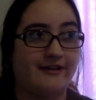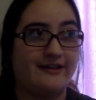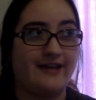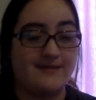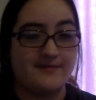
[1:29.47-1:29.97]

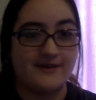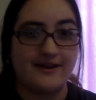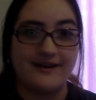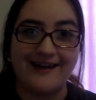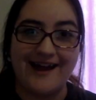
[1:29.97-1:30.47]

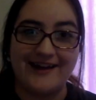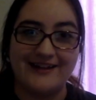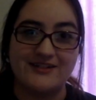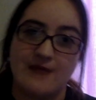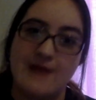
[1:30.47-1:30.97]
gaping at
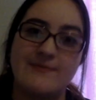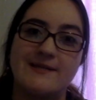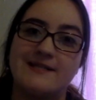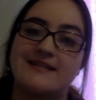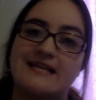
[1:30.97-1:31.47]
his
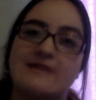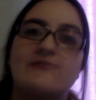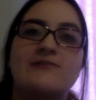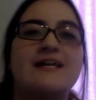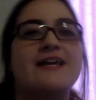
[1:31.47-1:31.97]
rapping skills
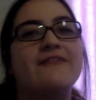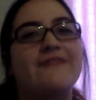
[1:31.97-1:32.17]
live.